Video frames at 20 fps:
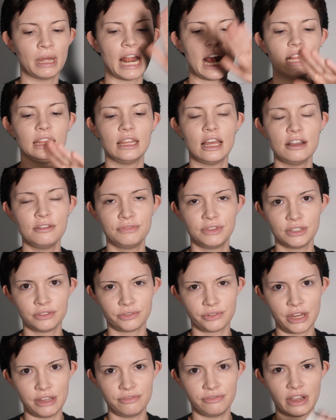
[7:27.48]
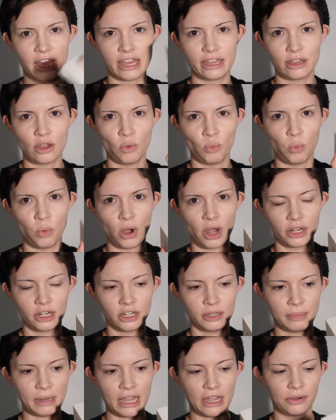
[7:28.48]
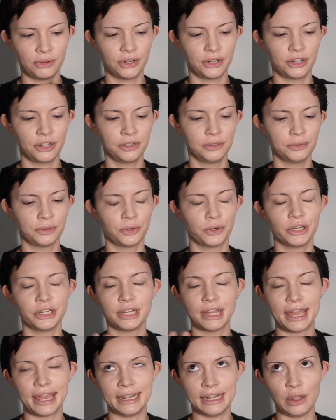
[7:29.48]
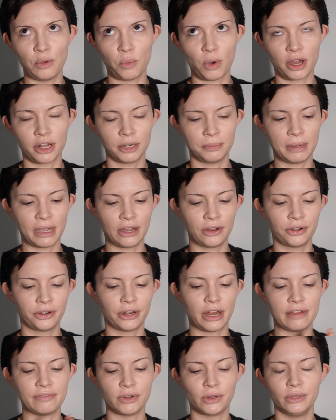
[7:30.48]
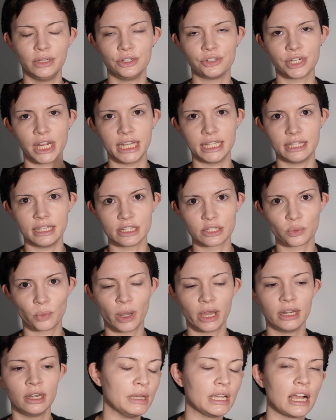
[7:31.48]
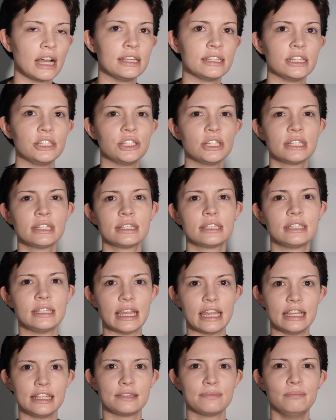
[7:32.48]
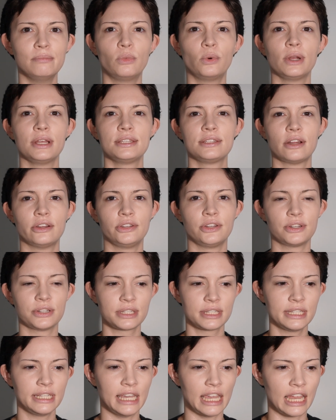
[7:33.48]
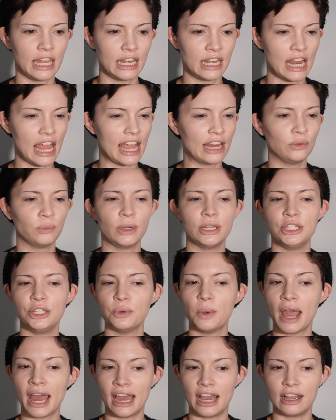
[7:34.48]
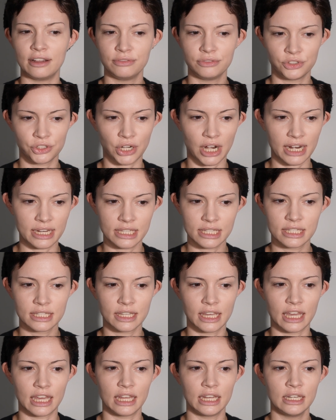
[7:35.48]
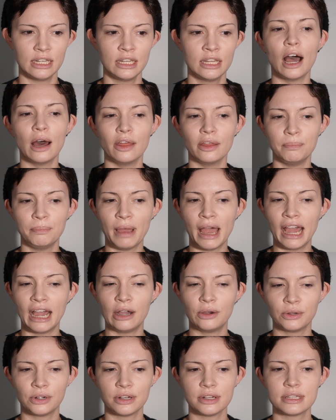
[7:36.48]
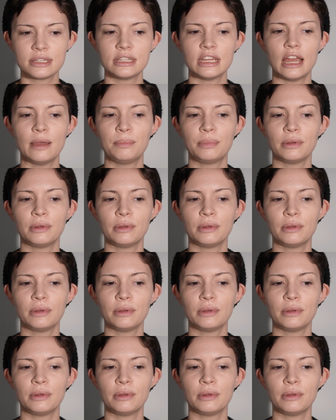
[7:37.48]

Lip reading: I love the REFY water powder, or any water powder. I've only tried this one because it just stays moist on your skin, and when you have dry skin, a powder step